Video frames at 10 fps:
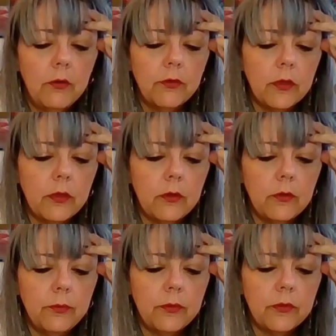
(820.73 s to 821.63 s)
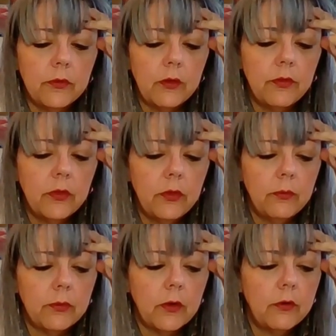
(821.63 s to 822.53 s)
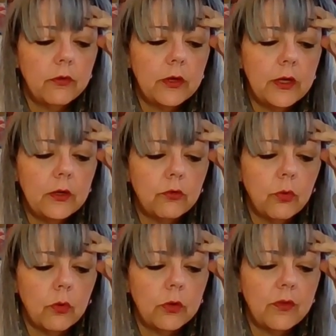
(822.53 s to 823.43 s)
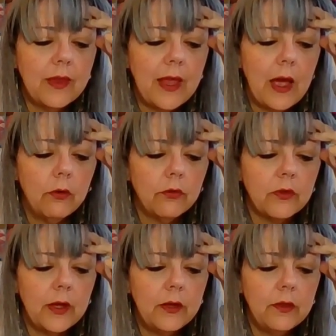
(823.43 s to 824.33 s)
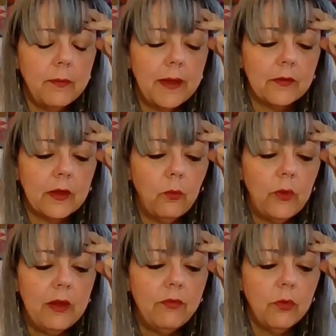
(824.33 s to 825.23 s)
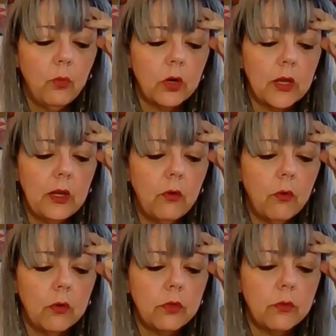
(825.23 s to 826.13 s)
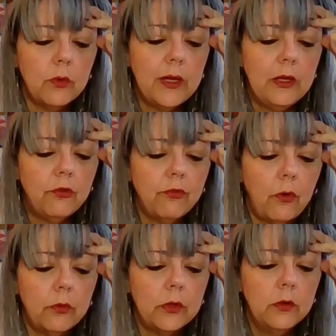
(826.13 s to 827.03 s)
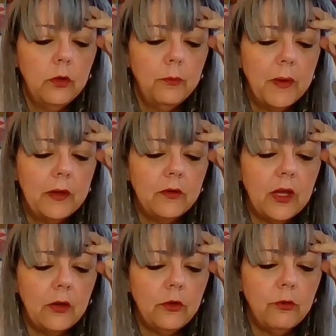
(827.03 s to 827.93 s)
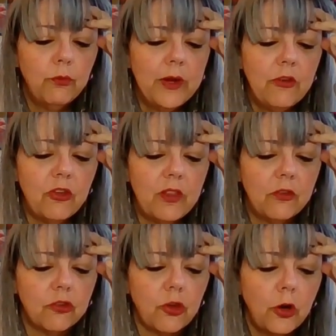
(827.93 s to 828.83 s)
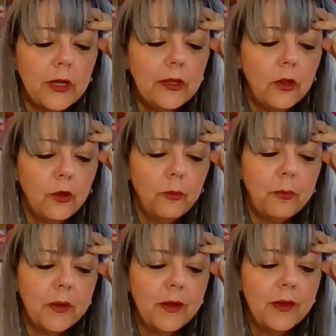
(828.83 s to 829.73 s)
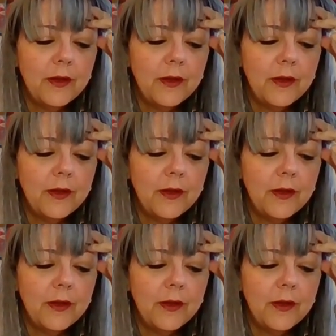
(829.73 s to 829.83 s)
over the loops of the loops over towards the outside of the basket. Weave the working cord through each folded loop until you reach the starting loop,